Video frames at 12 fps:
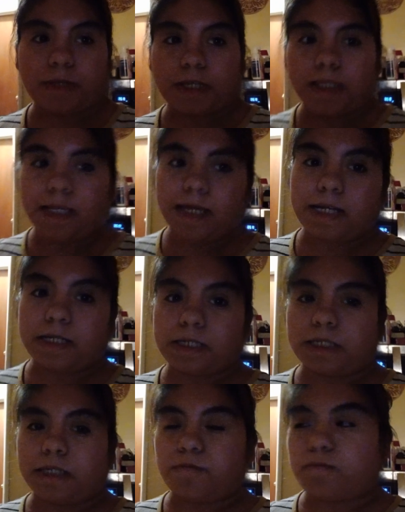in the thing
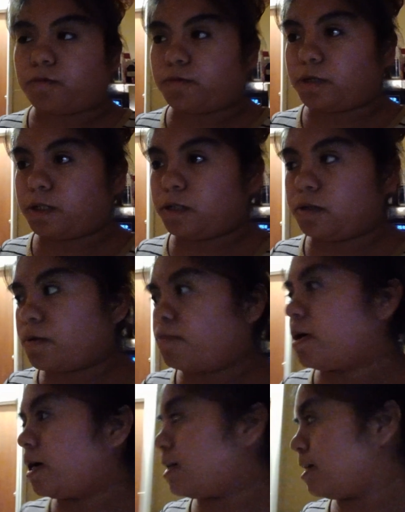to see what we're gonna do
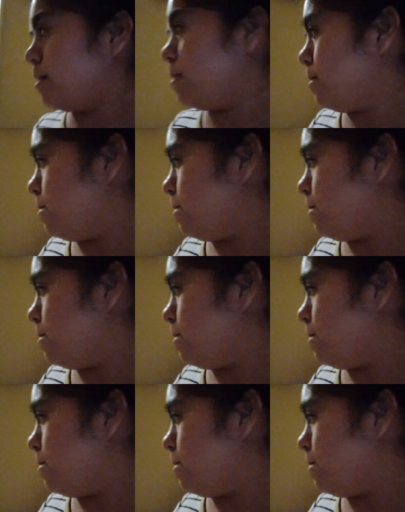about it.